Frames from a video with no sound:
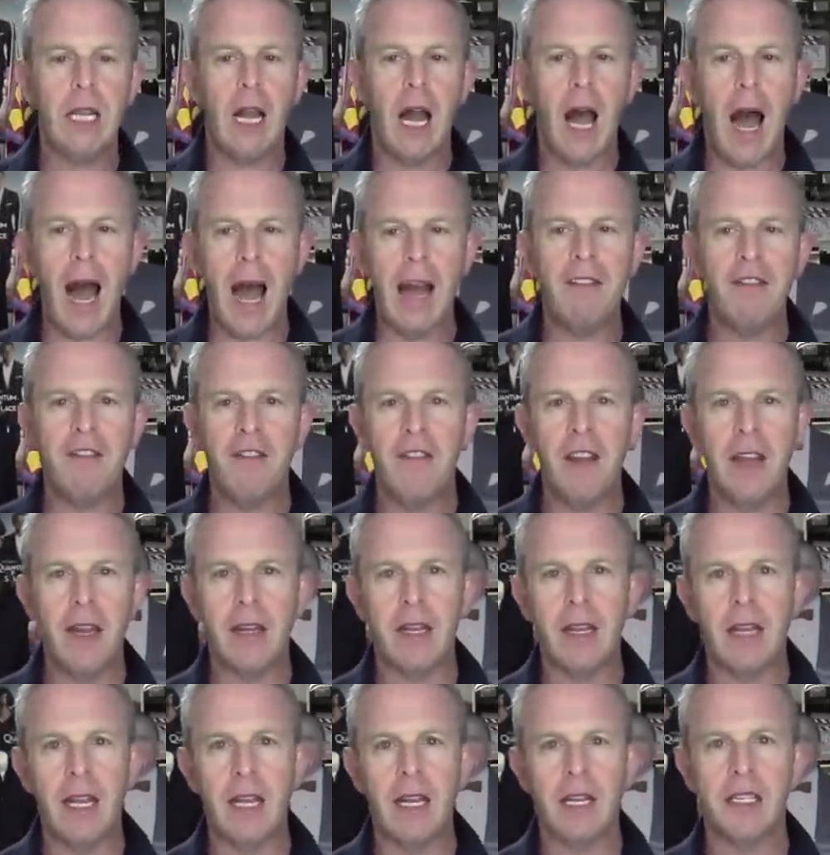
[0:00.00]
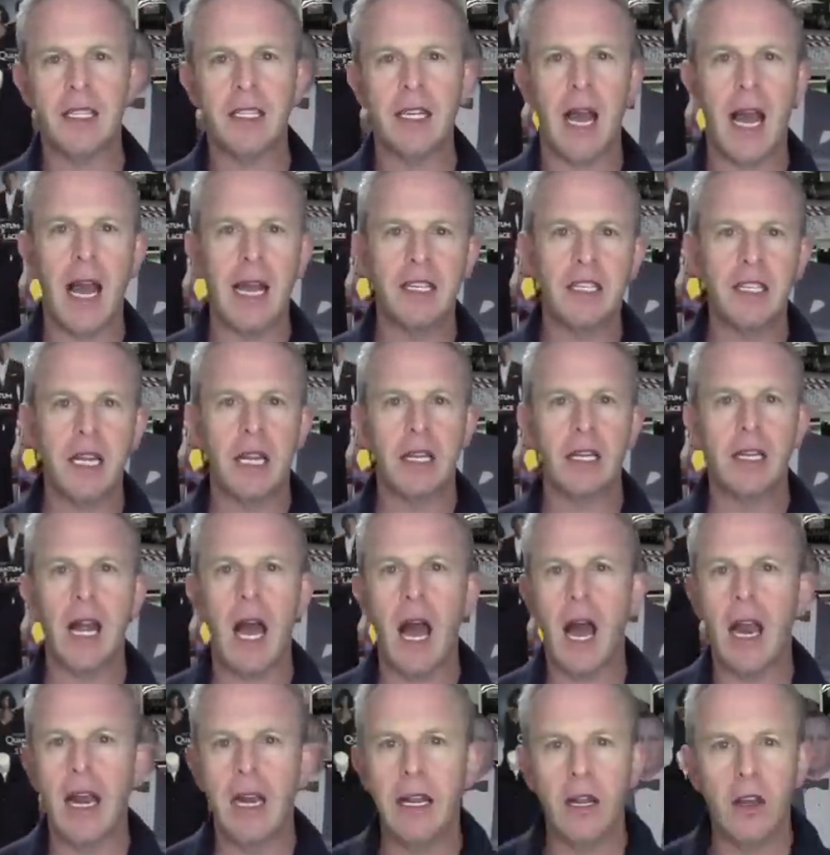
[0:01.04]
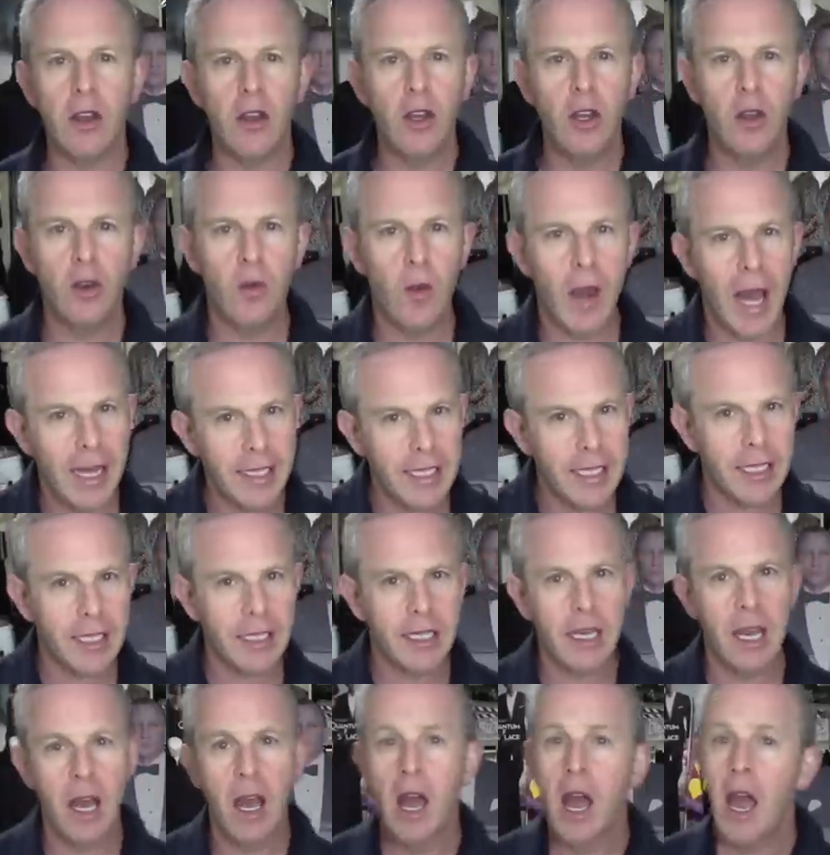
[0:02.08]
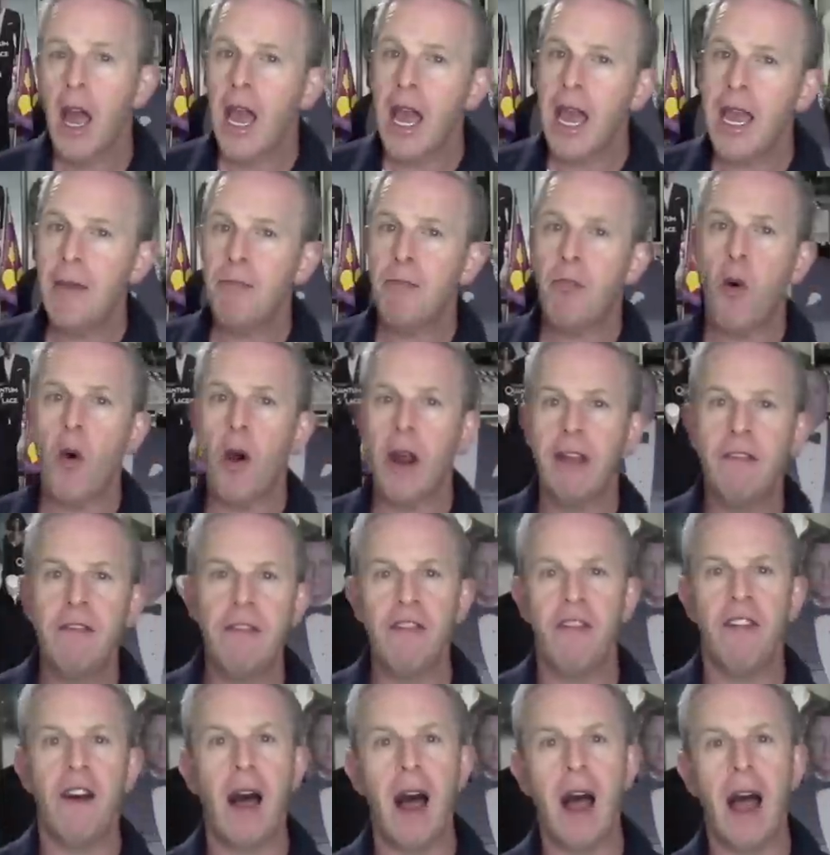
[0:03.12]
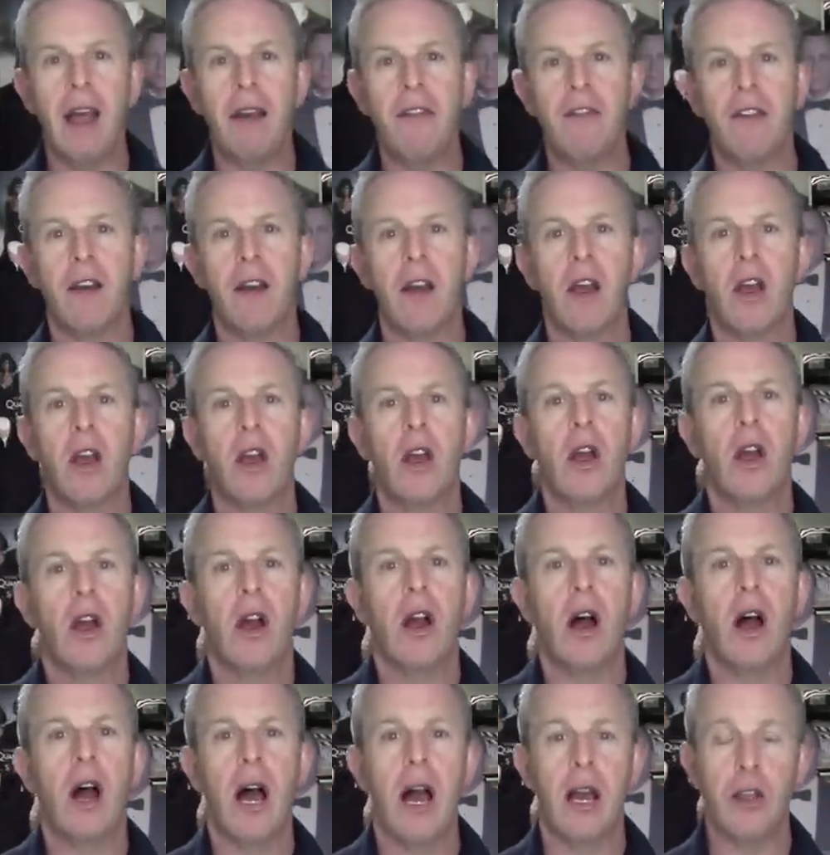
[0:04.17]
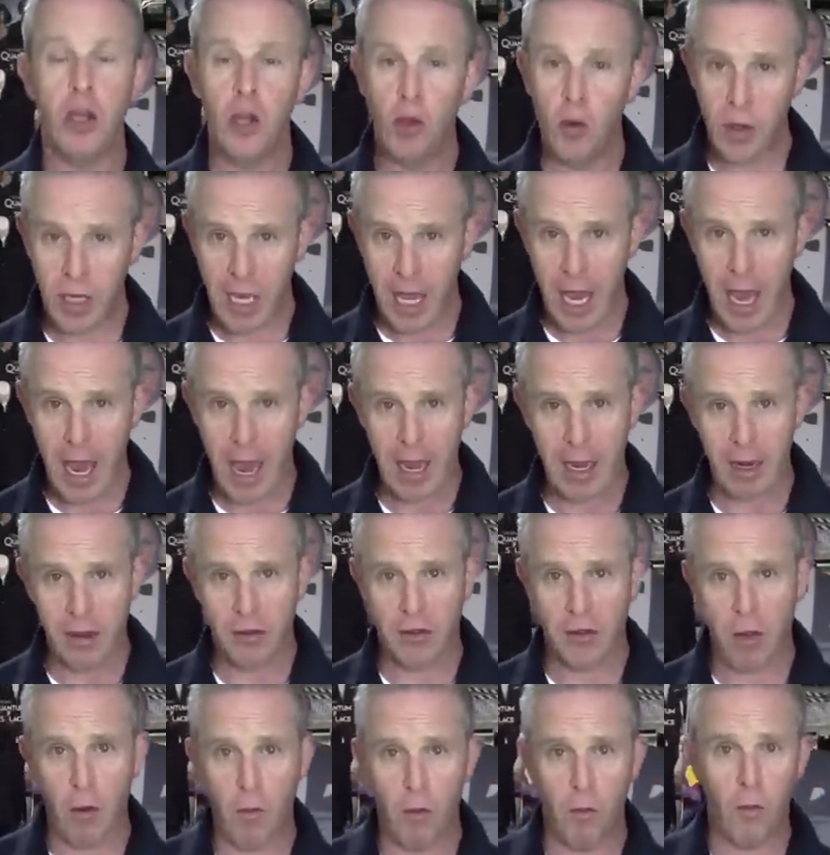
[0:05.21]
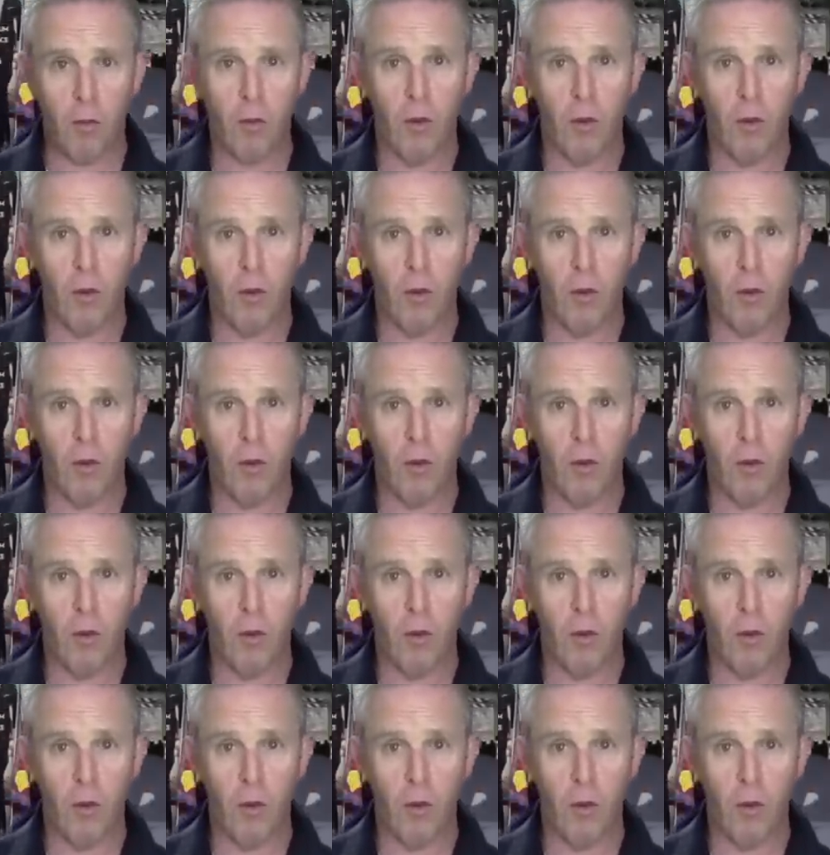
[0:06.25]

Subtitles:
I fit in a size 9 US, 8.5 UK. So